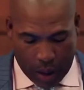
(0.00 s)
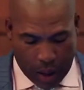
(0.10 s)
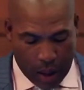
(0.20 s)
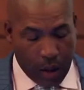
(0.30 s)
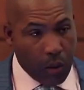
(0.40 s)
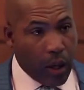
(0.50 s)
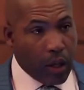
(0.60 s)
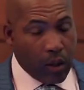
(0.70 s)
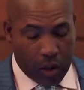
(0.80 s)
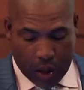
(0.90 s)
in any
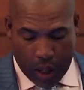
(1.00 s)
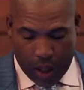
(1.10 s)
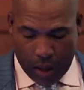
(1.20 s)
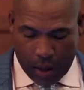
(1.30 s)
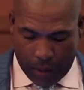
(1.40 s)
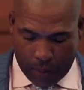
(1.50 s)
way that you can.